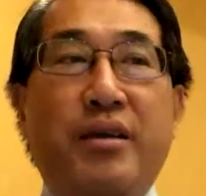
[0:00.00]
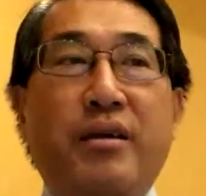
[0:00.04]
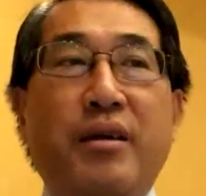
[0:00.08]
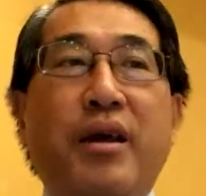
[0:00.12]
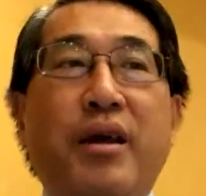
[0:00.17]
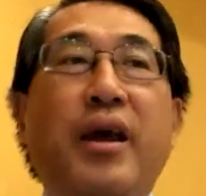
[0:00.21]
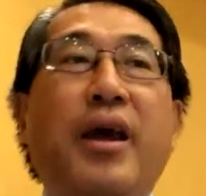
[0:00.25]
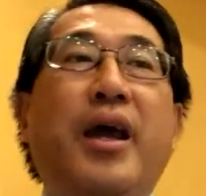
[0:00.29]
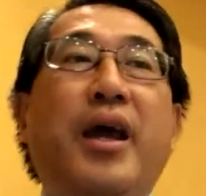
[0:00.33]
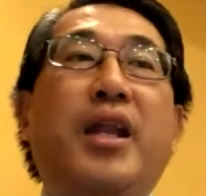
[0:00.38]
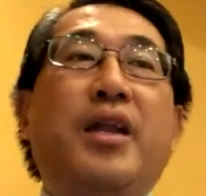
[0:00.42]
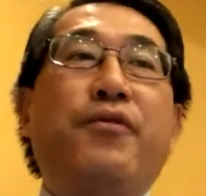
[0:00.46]

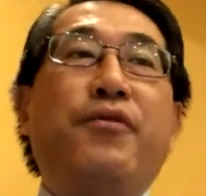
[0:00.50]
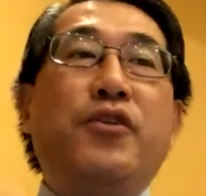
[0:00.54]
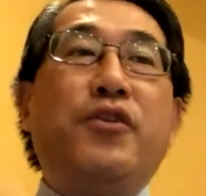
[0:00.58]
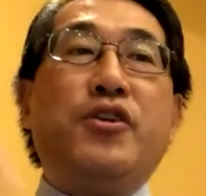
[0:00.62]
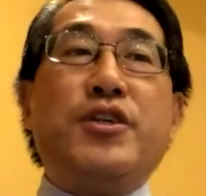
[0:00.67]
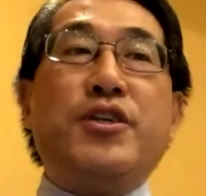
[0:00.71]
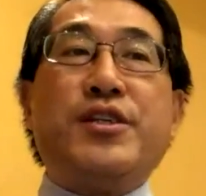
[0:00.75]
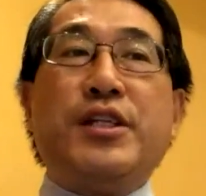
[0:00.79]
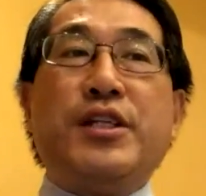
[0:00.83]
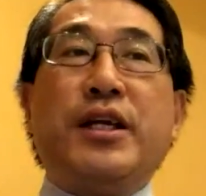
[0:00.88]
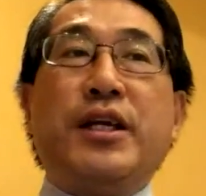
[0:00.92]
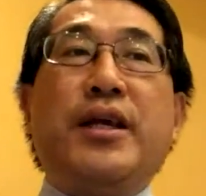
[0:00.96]
And if you just
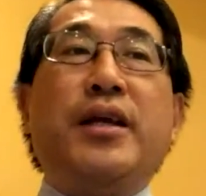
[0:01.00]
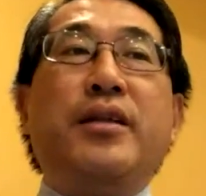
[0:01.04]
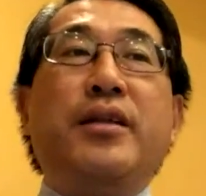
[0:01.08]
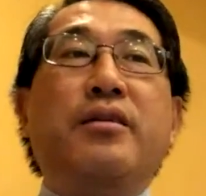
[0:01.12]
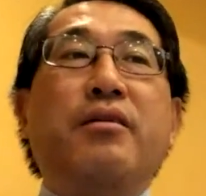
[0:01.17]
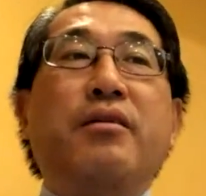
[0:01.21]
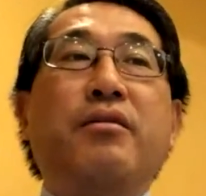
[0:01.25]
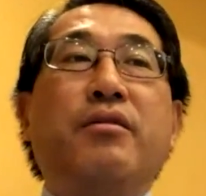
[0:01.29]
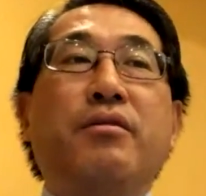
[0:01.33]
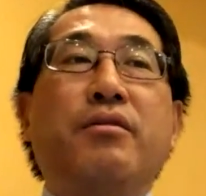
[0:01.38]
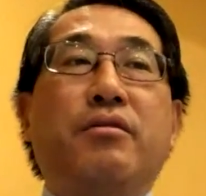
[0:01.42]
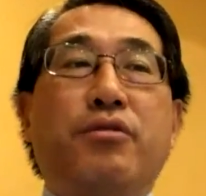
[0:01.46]
look at
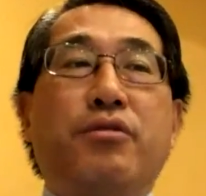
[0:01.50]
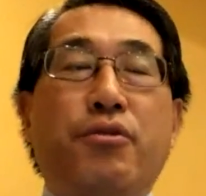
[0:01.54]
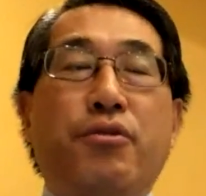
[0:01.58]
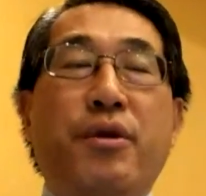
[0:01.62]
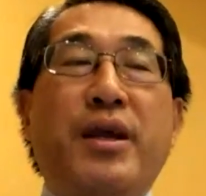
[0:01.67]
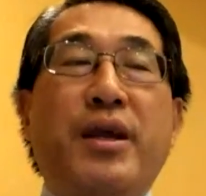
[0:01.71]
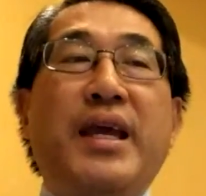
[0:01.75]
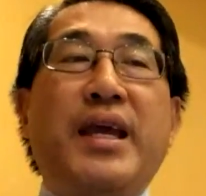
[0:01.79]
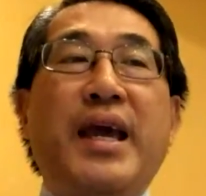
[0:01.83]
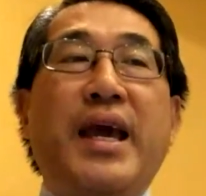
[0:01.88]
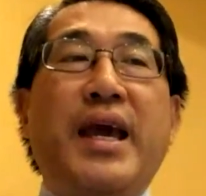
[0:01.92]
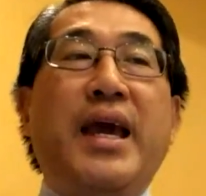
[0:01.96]

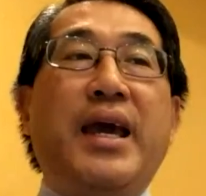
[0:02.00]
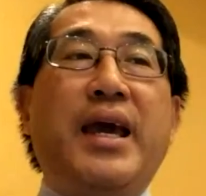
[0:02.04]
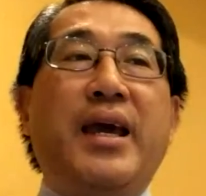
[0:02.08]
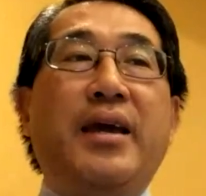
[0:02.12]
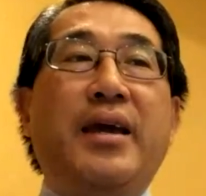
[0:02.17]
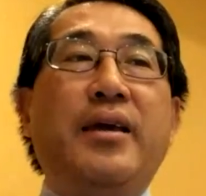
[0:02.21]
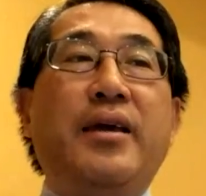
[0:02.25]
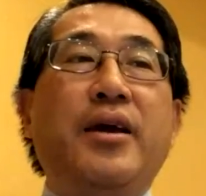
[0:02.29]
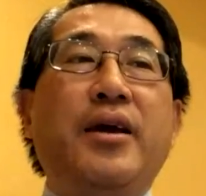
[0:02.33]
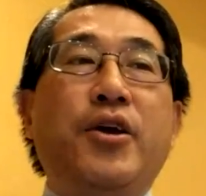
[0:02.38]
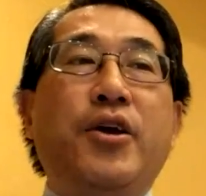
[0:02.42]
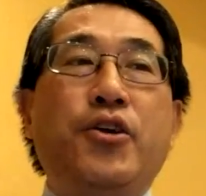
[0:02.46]
3a,
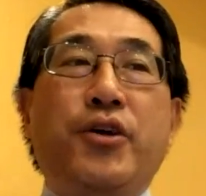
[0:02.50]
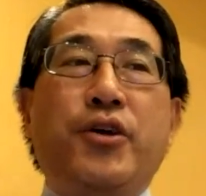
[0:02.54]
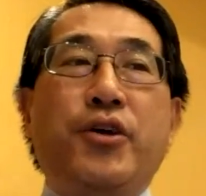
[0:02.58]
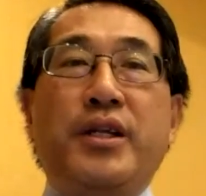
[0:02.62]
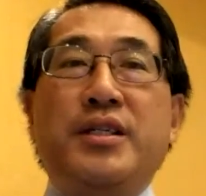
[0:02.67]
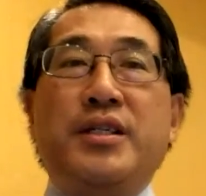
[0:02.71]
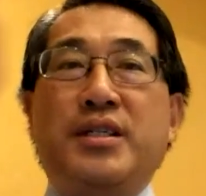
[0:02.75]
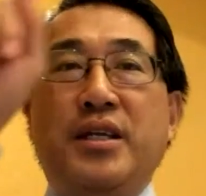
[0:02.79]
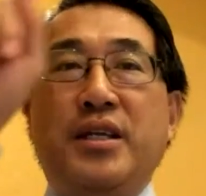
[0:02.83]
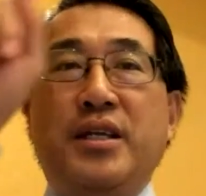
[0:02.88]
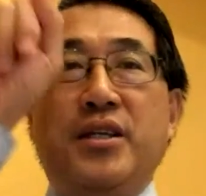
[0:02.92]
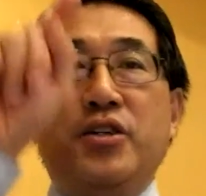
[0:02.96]
you're going to see
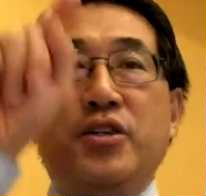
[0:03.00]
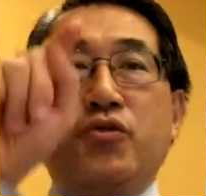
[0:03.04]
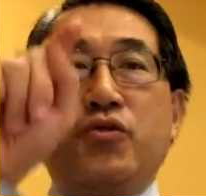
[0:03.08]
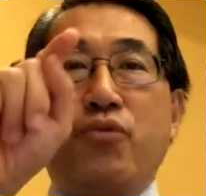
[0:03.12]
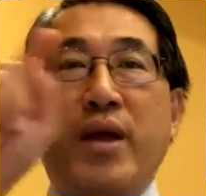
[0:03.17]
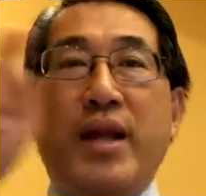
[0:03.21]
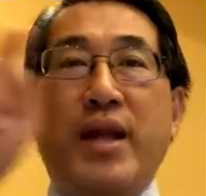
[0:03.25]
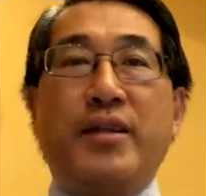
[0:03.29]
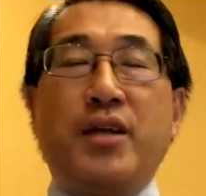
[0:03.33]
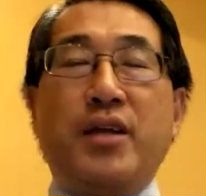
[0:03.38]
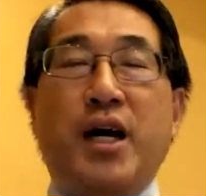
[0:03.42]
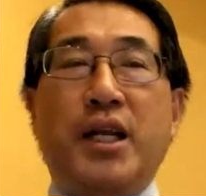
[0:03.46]
these red
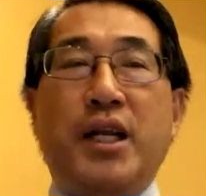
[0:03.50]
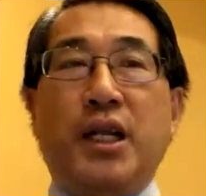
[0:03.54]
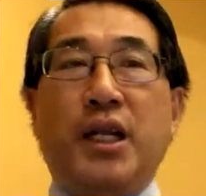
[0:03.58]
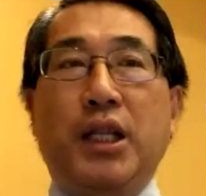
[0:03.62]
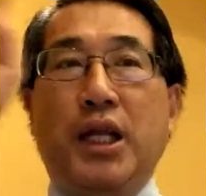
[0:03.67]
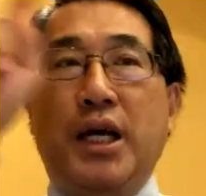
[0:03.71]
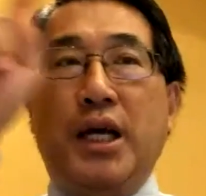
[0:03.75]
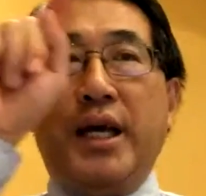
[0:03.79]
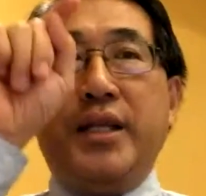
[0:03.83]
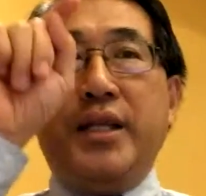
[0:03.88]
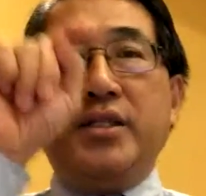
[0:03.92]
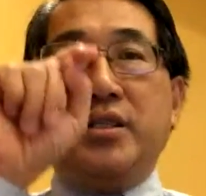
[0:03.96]
dotted
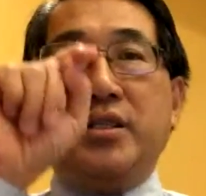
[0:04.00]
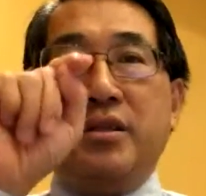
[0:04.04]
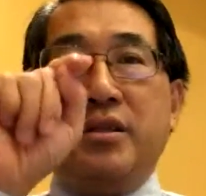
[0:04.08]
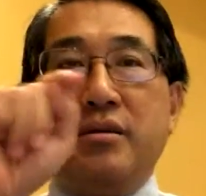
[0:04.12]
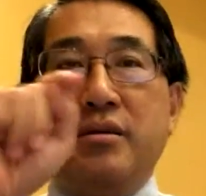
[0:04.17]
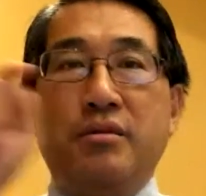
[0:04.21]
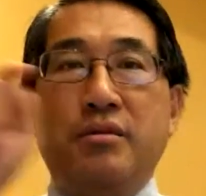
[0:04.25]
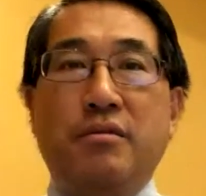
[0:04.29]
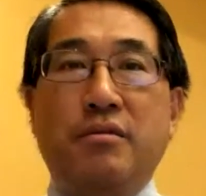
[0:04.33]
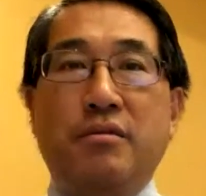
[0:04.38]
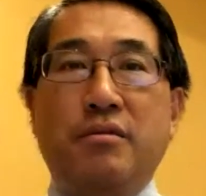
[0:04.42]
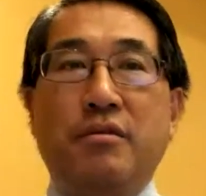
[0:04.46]
lines,
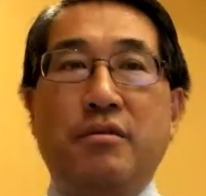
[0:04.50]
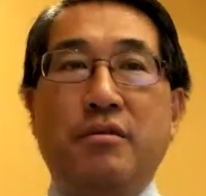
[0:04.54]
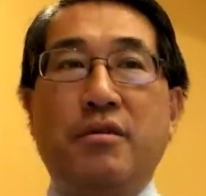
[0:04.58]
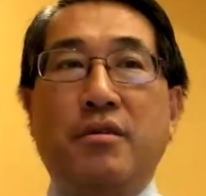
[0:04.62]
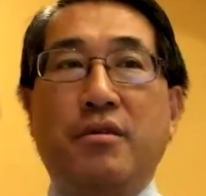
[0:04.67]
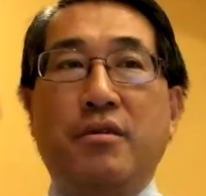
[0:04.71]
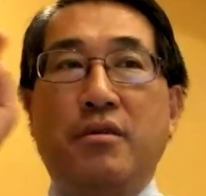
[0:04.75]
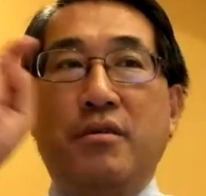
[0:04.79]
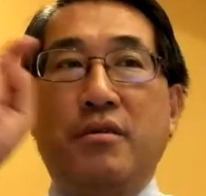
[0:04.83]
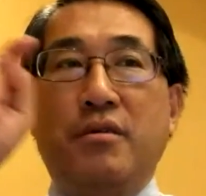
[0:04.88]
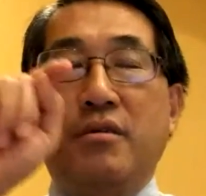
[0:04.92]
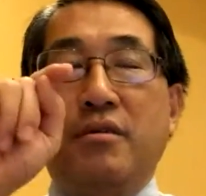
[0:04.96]

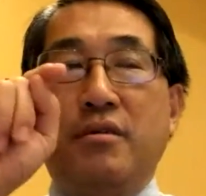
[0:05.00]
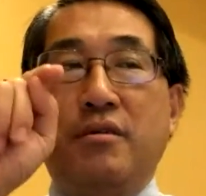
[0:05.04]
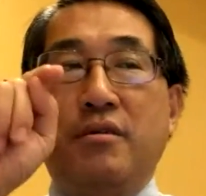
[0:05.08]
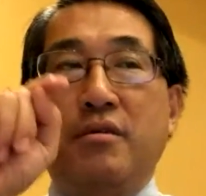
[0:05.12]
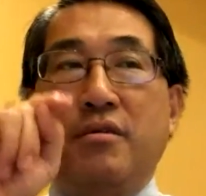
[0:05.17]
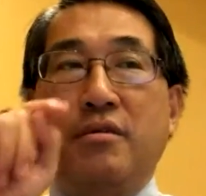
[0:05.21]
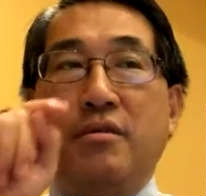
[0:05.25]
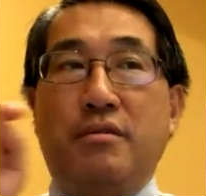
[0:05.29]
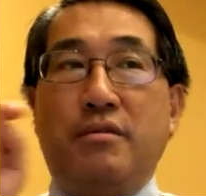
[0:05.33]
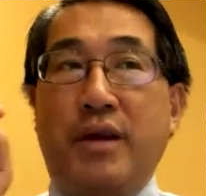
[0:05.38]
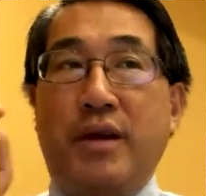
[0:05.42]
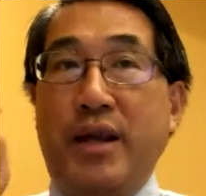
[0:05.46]

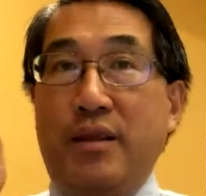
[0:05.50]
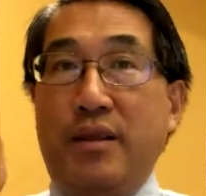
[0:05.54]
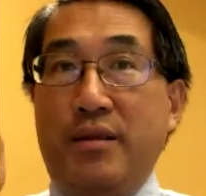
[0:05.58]
right?